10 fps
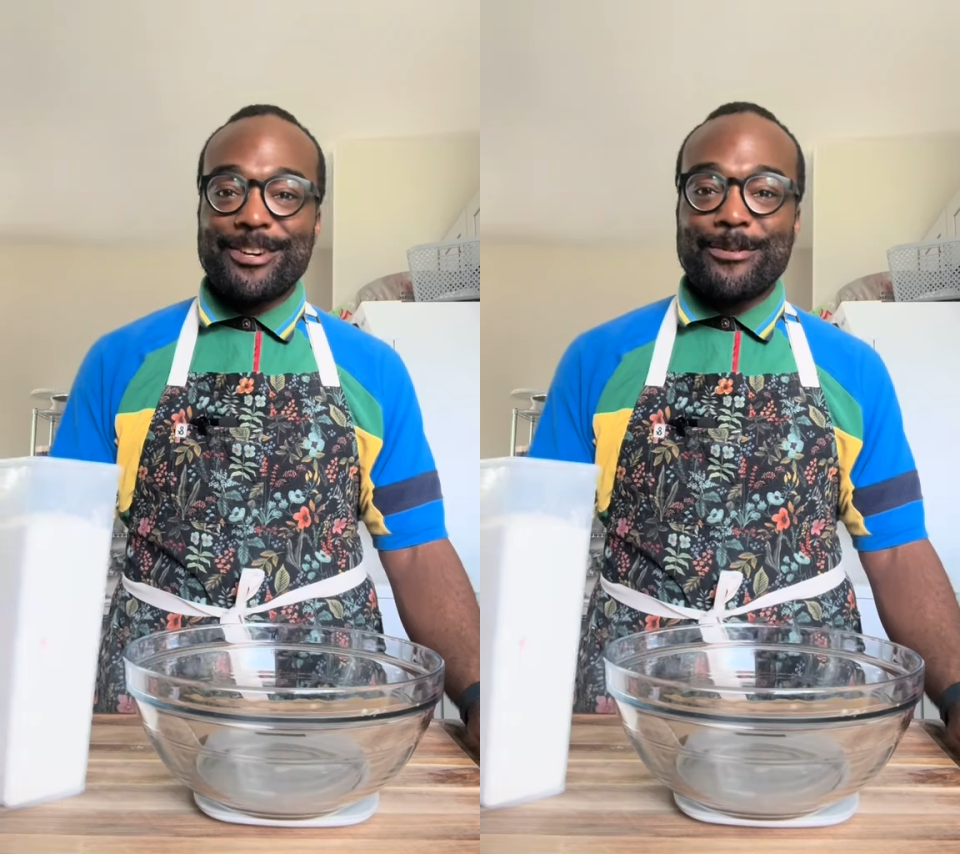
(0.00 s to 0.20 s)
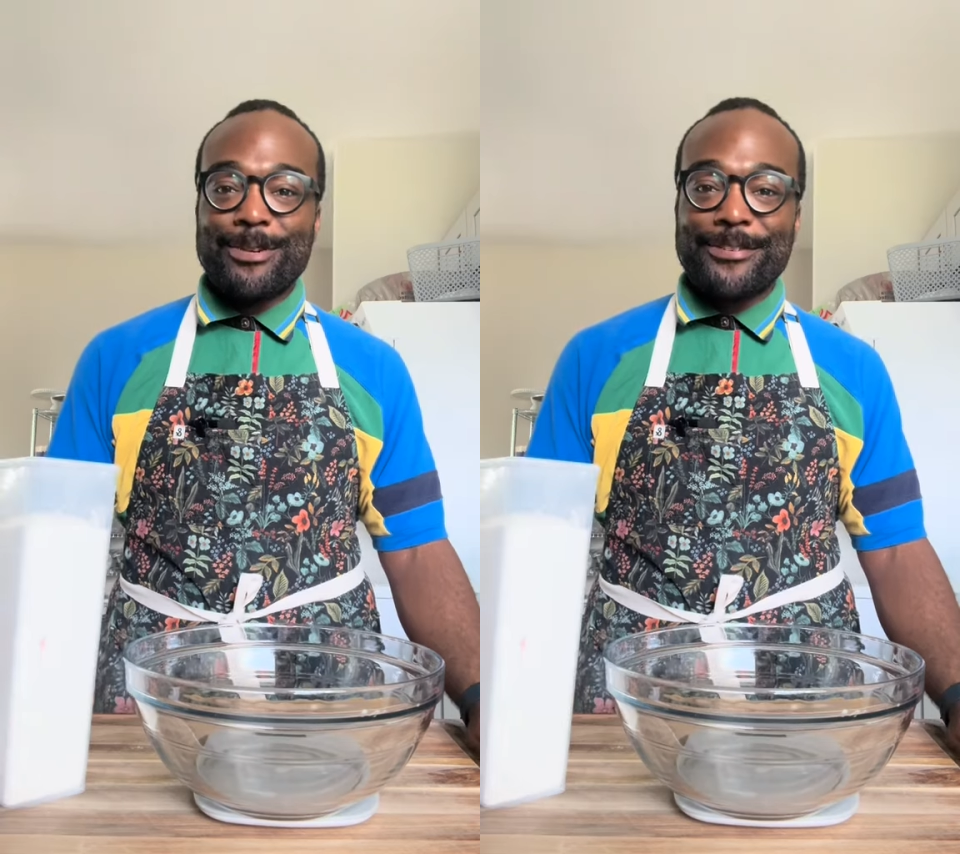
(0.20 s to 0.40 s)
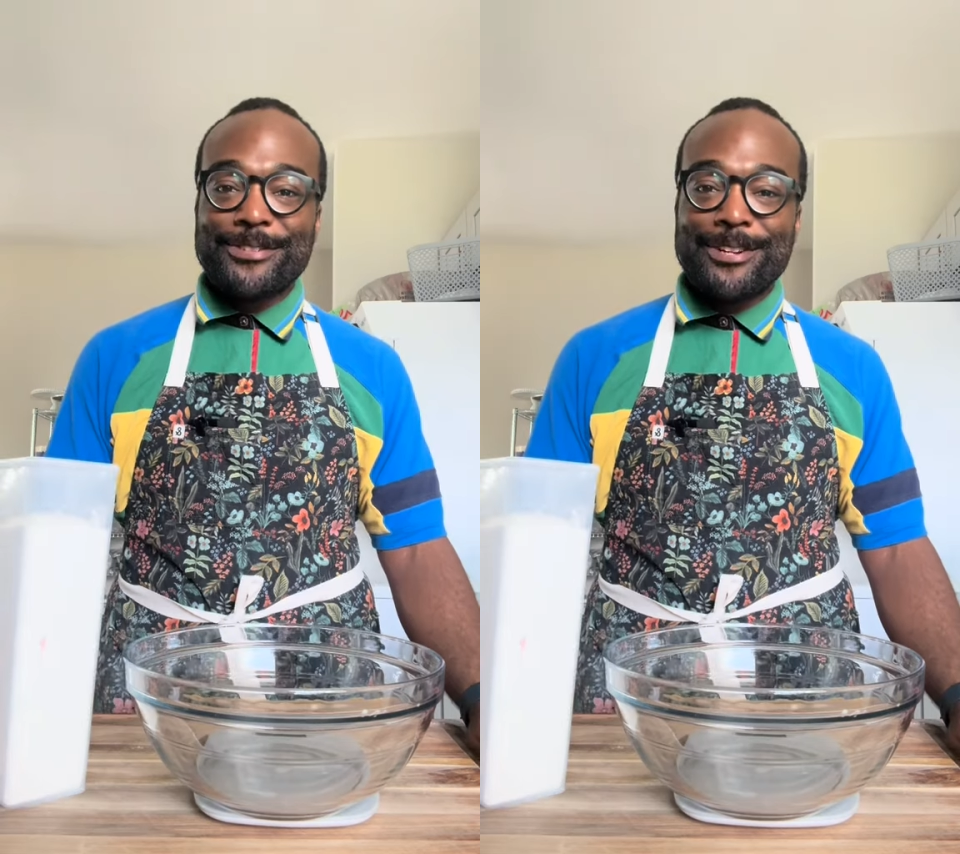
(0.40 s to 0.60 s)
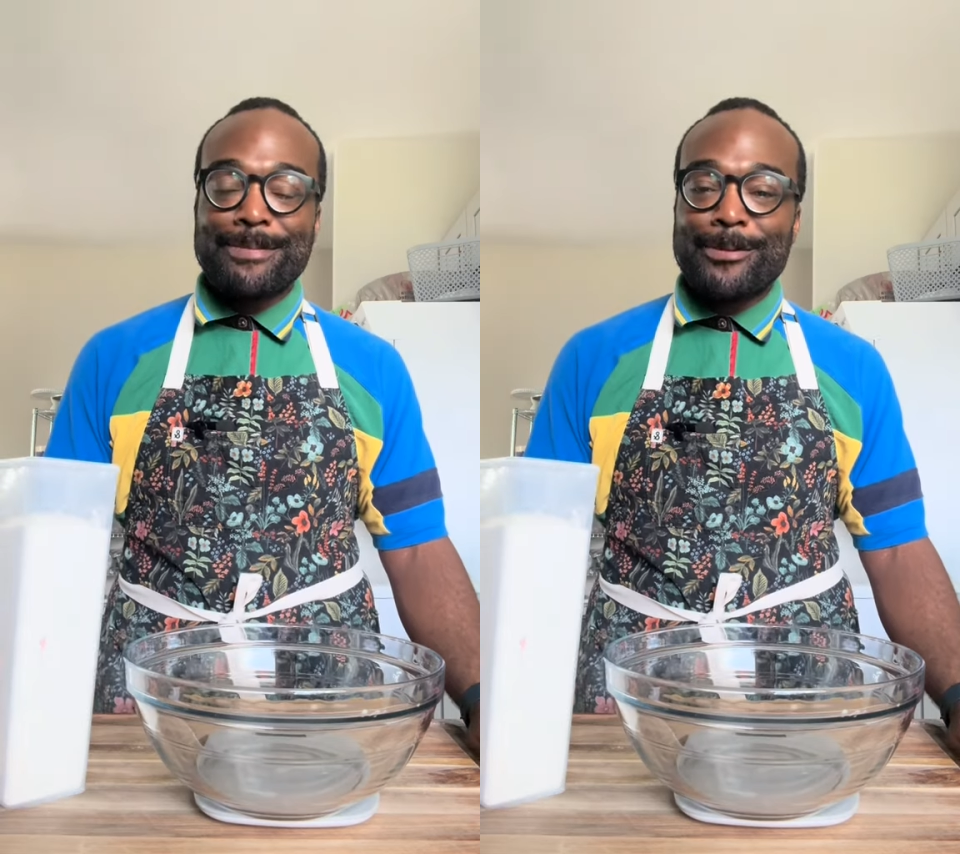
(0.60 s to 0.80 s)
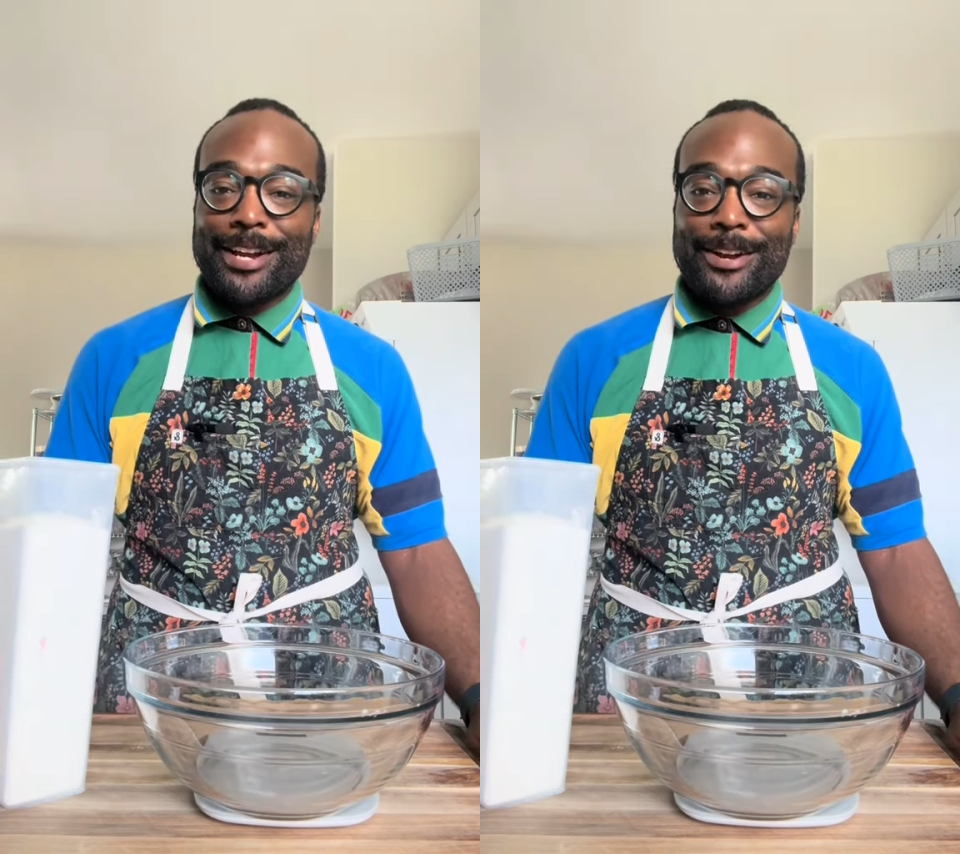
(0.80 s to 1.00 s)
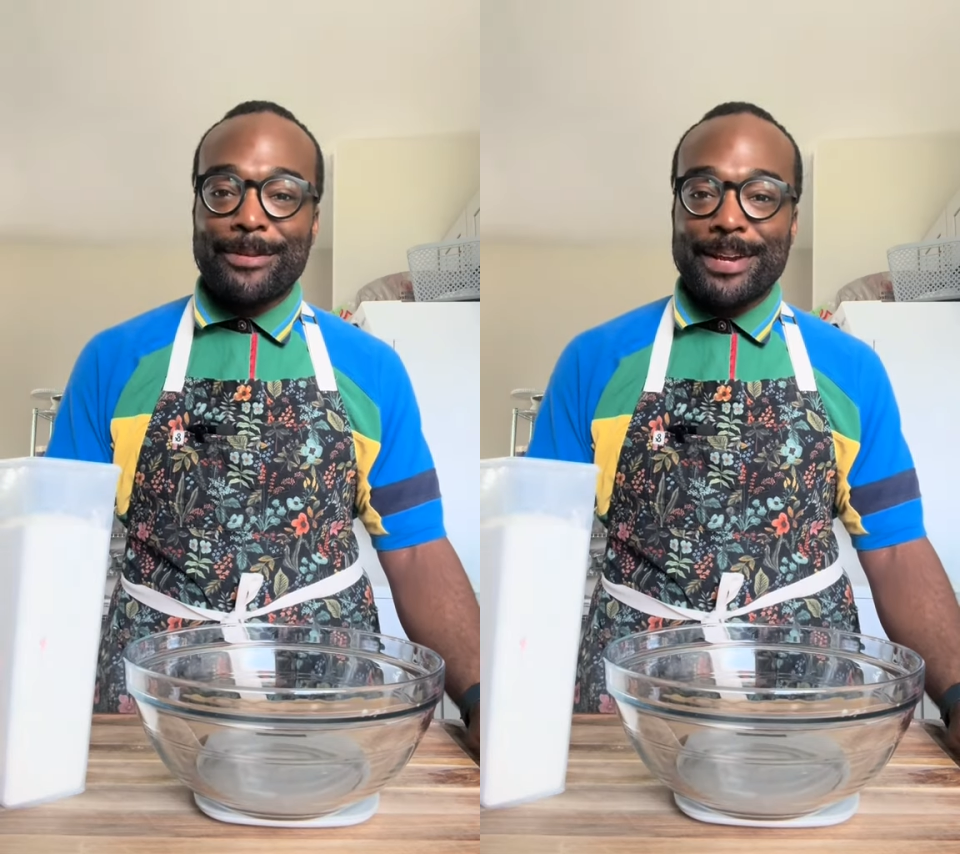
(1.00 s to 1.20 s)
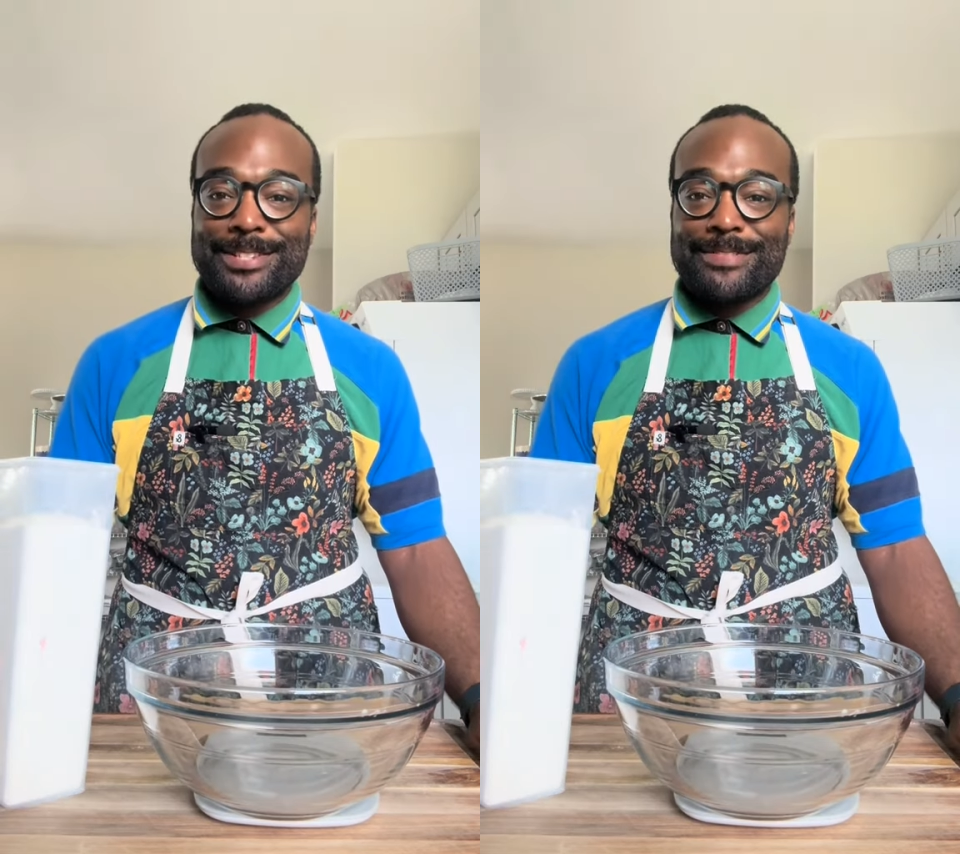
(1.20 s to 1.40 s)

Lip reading: We're first going to be working on the base